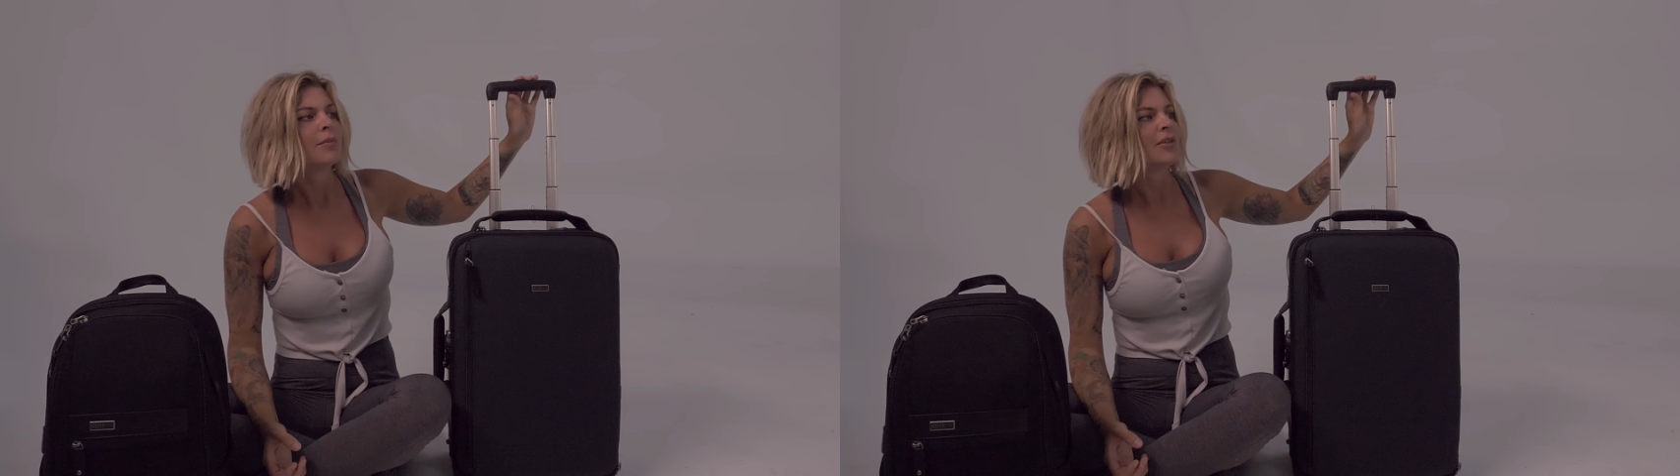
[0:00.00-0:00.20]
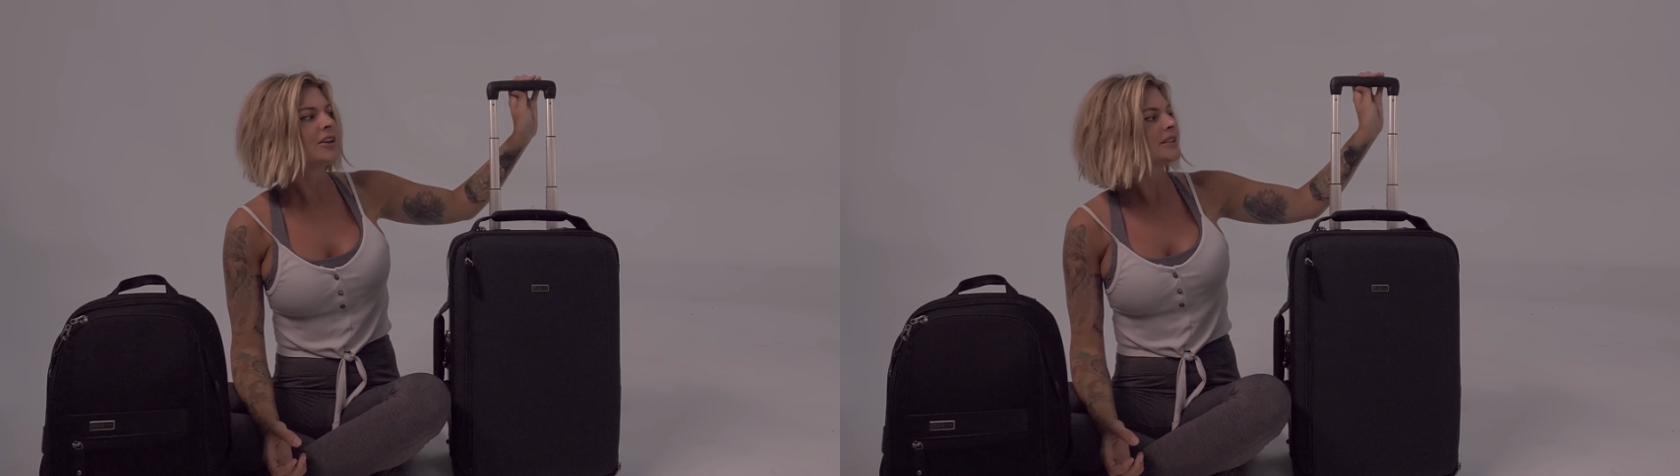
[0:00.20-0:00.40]

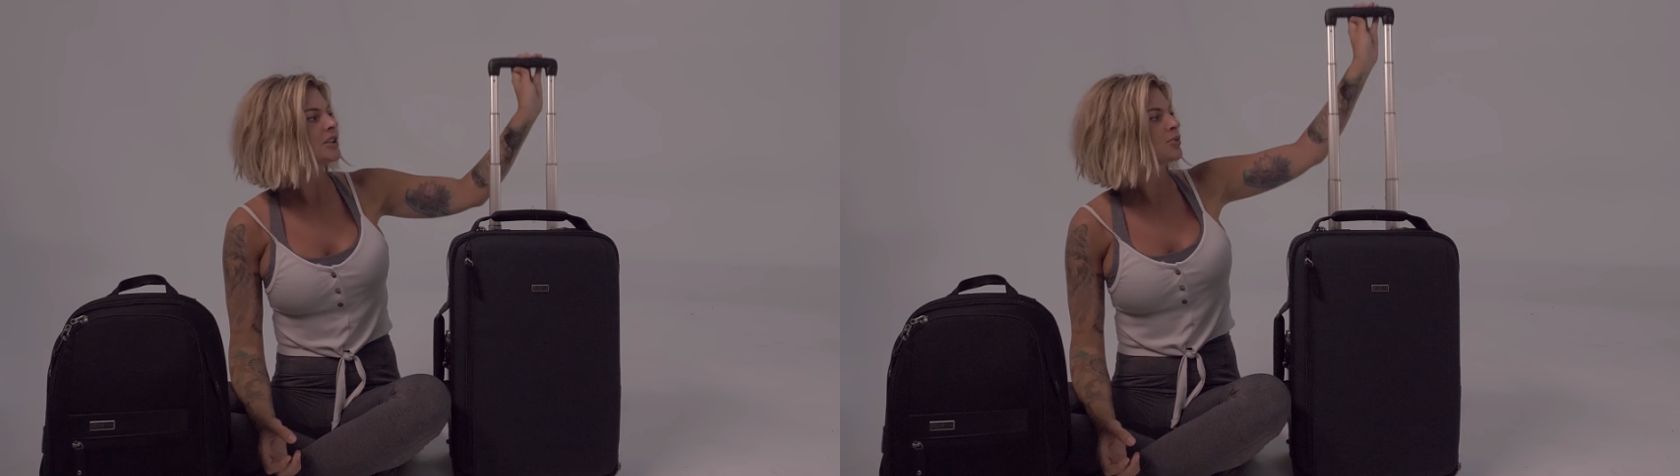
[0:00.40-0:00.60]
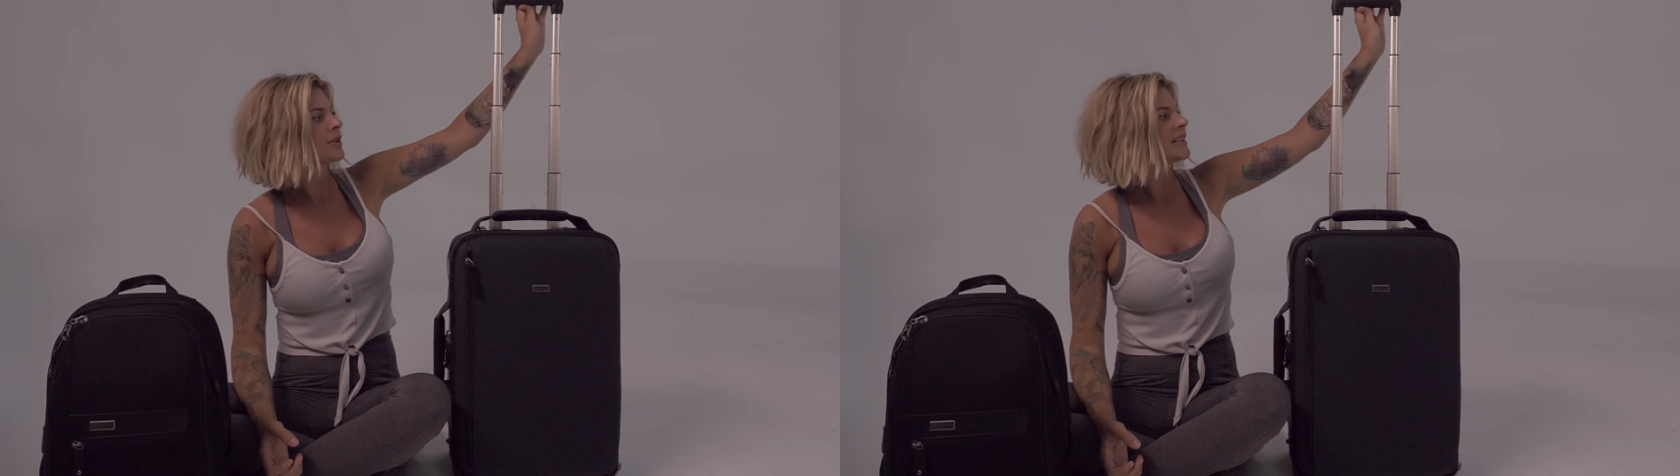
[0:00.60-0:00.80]
But this
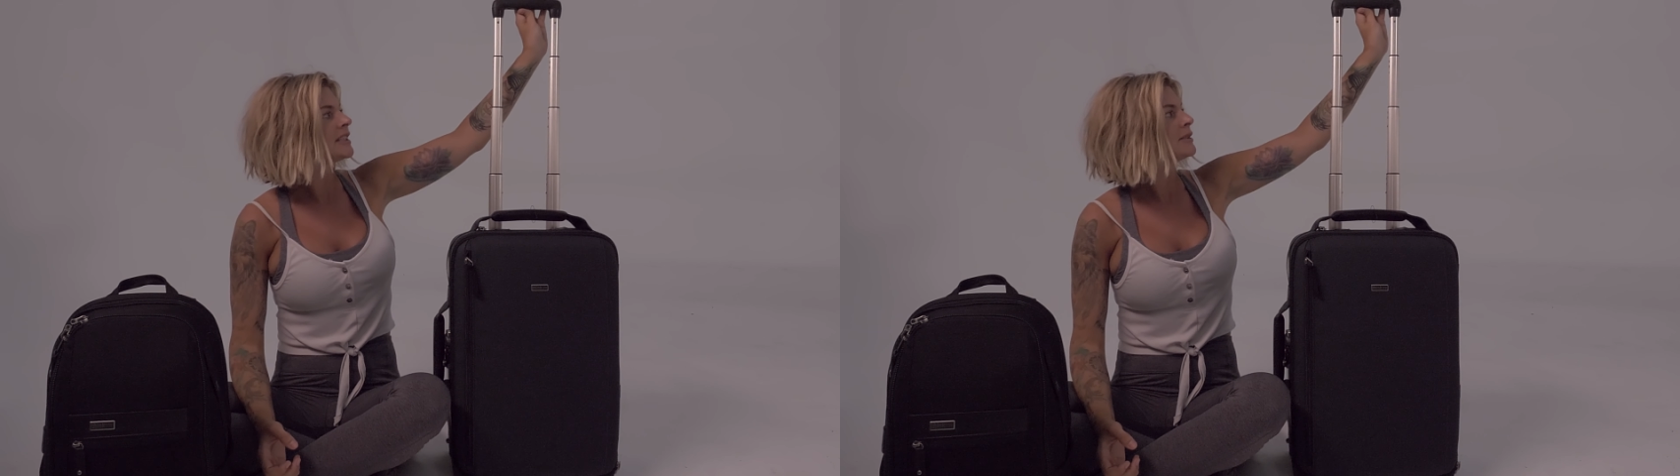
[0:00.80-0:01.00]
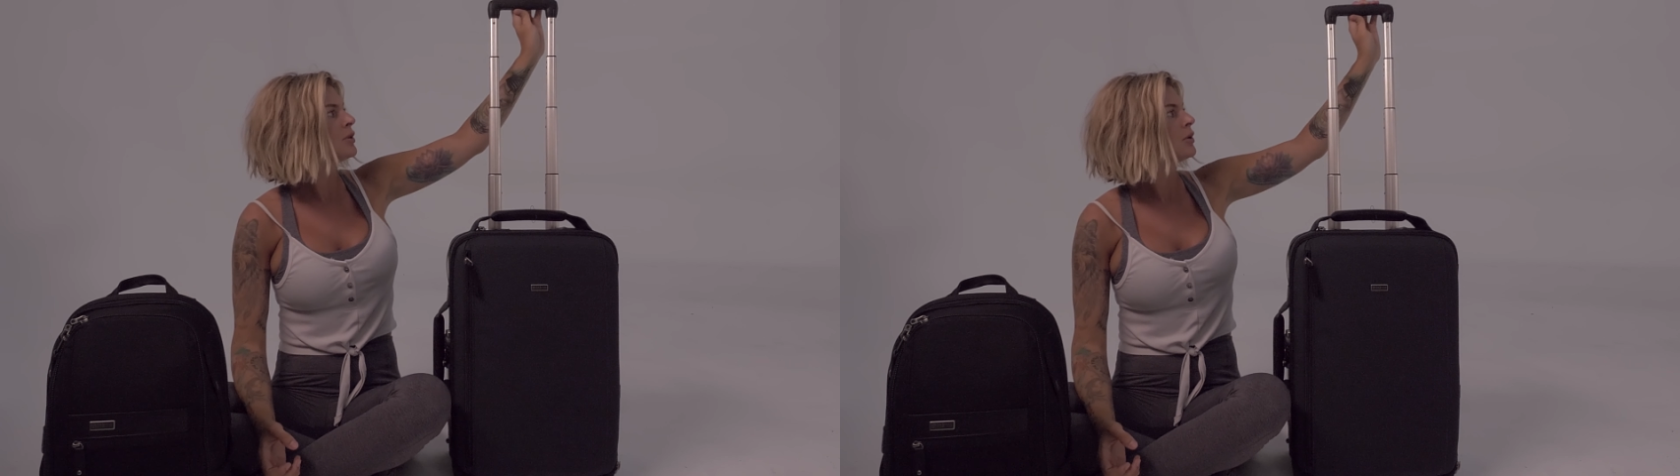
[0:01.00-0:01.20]
is really
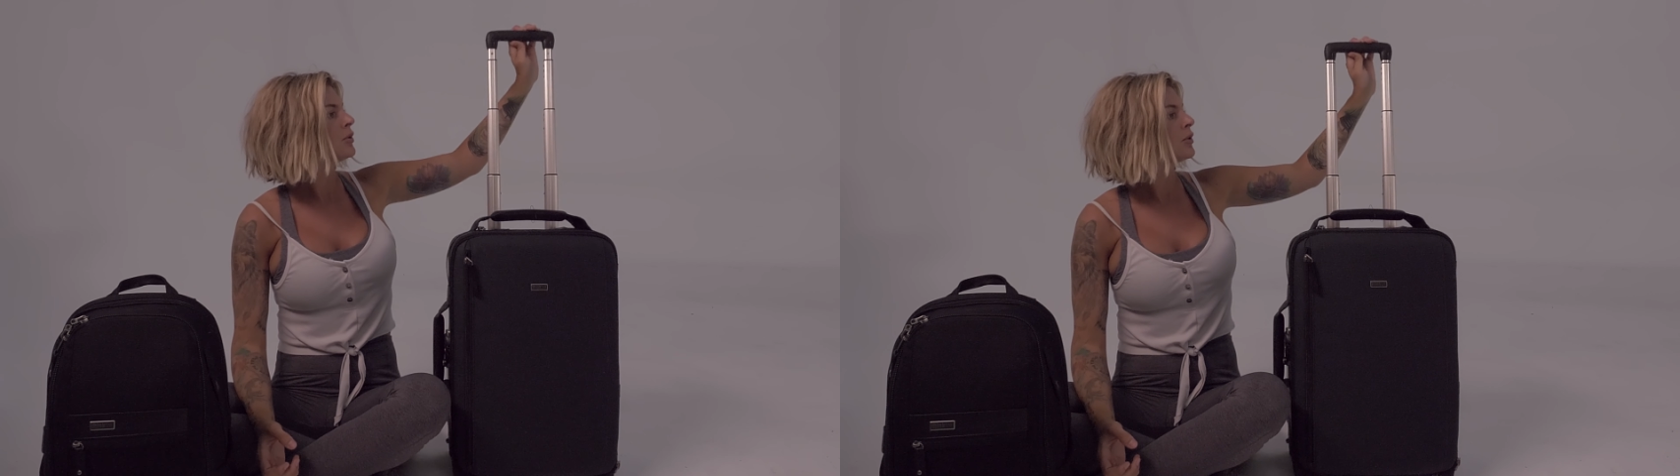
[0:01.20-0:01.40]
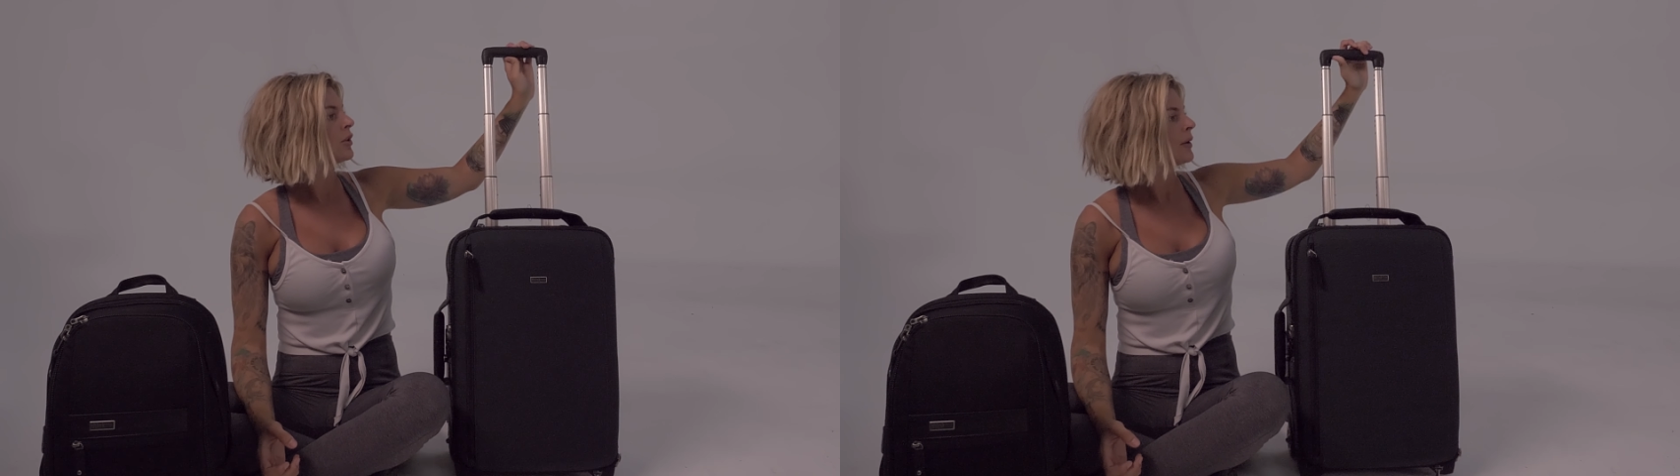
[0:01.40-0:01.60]
smooth.